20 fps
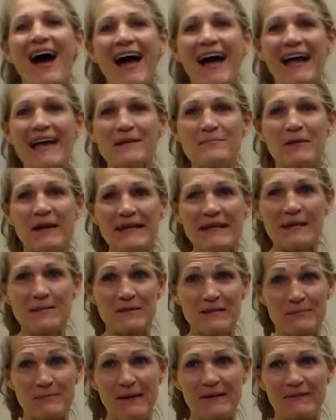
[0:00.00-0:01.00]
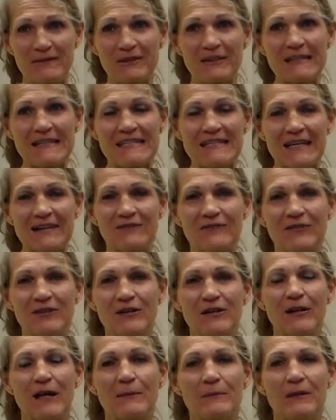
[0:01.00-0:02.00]
Hi, my name is Beverly
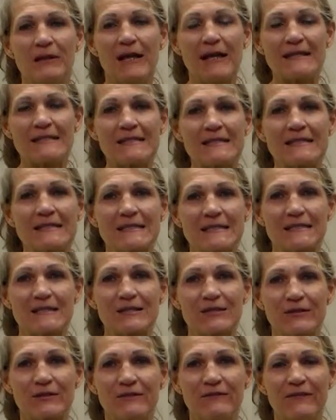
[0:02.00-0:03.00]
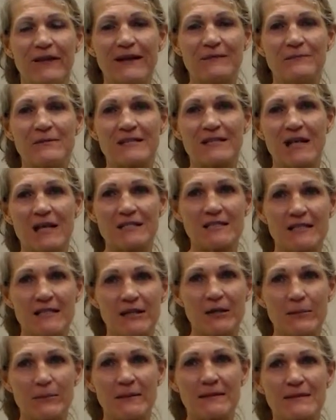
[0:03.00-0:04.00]
Dunford. I'm a licensed and certified massage
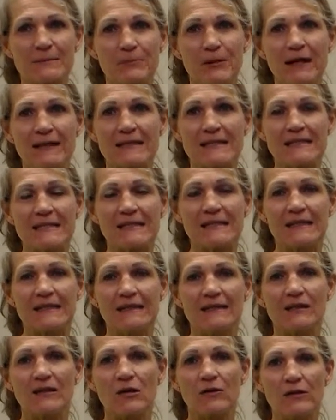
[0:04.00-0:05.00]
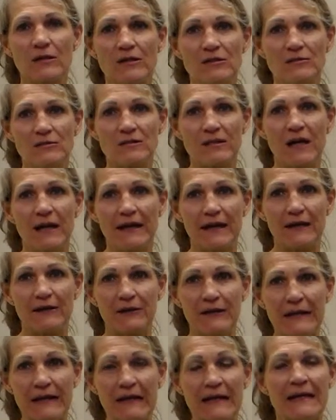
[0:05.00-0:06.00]
therapist practicing in the Logan, Utah
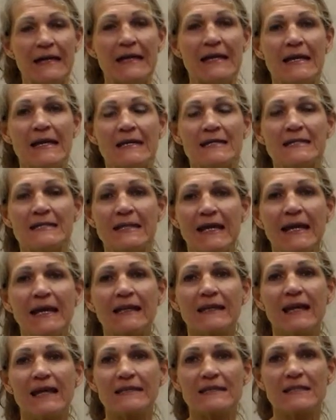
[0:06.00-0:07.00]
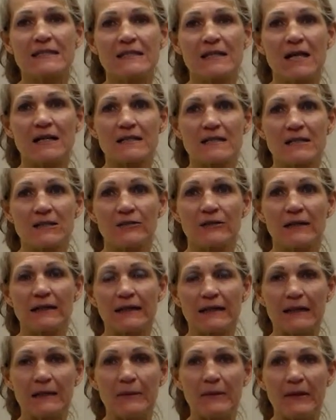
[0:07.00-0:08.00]
area. Today I'd like to talk to you a
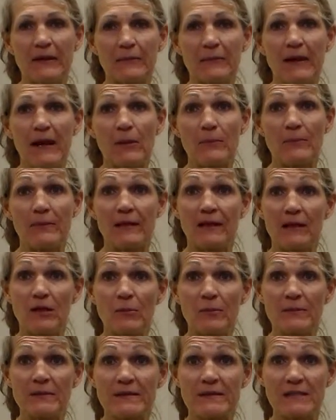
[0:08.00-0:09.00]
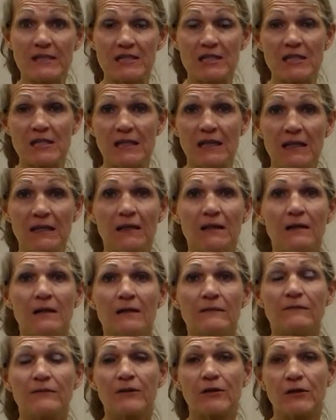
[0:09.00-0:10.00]
little bit about pillow positioning
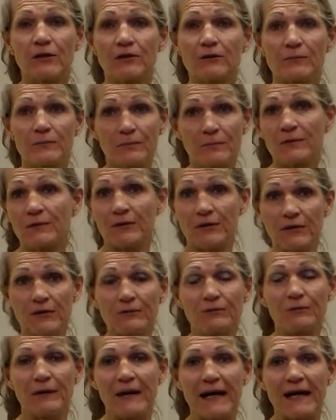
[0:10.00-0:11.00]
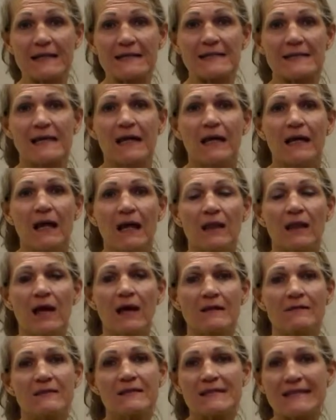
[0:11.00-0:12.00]
for good rest. A
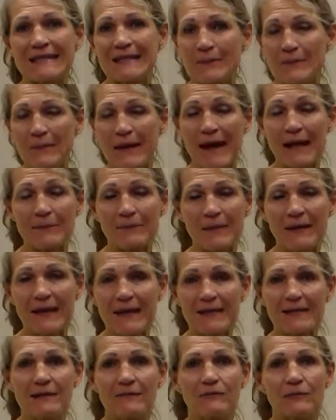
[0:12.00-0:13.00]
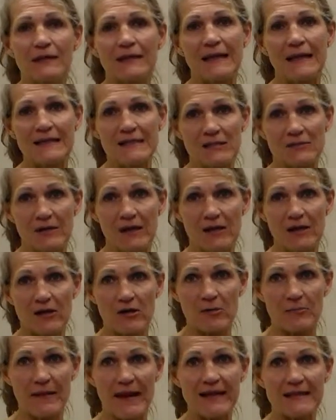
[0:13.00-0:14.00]
lot of us get back pain if we lay straight on
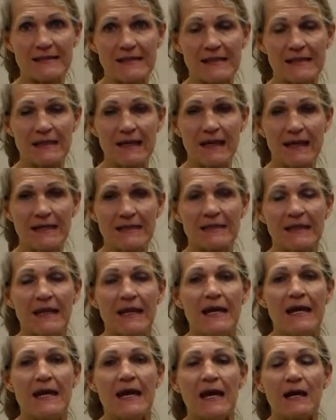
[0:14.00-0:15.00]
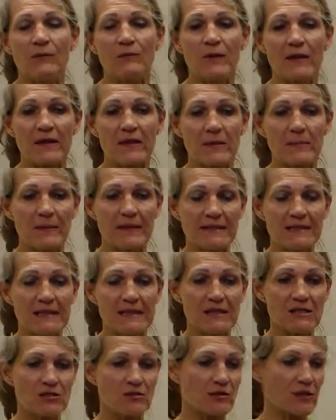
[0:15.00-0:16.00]
our backs at night, and one of the best
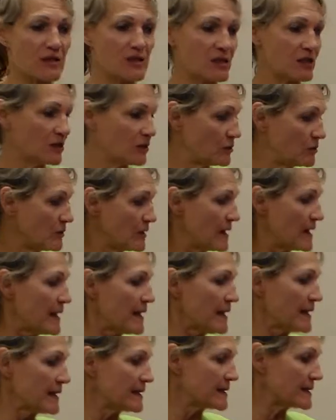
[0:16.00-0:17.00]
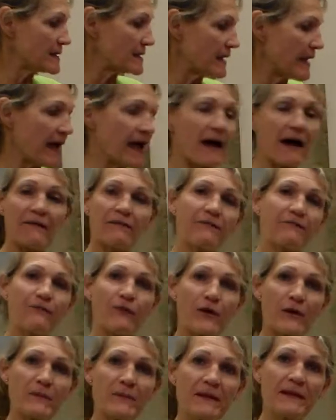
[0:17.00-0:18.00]
things you can do is to have
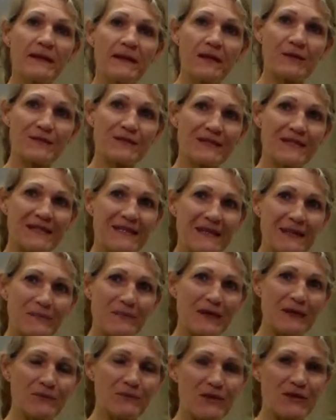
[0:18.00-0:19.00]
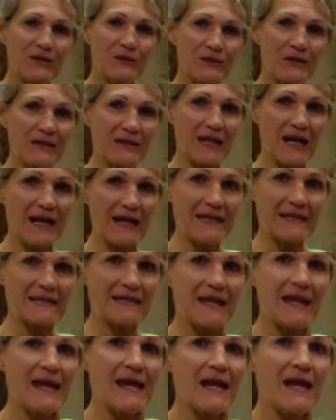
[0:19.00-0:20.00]
four pillows in bed with you at
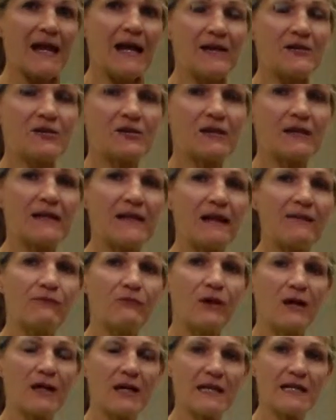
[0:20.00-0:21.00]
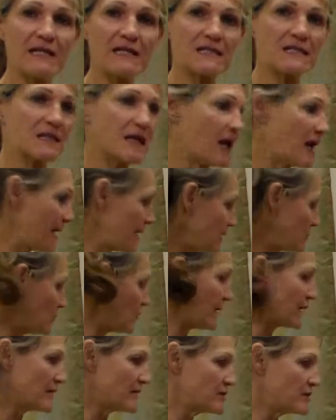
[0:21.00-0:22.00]
night, and you're going to have one on each side,
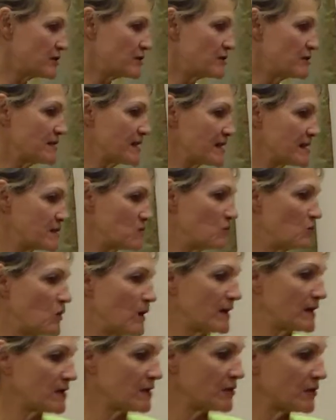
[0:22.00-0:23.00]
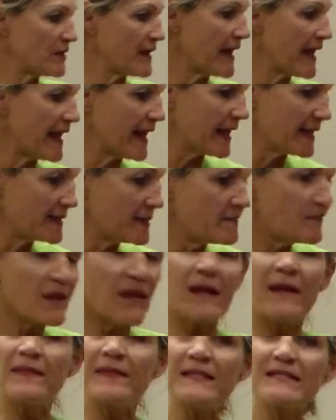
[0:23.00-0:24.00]
one under your knees and one at your head.
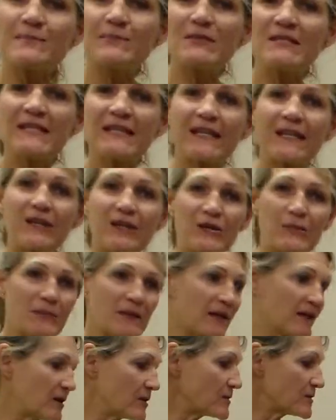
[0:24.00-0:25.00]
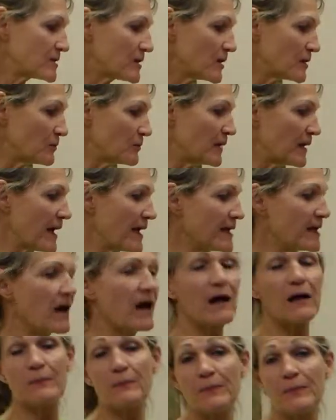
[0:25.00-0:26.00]
These particular pillows are what I
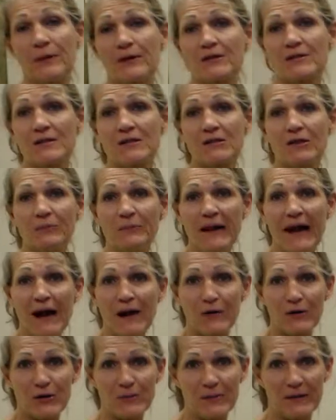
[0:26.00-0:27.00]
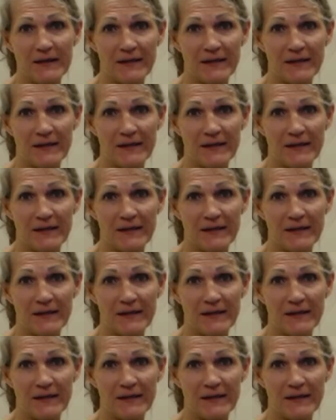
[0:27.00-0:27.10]
call personal power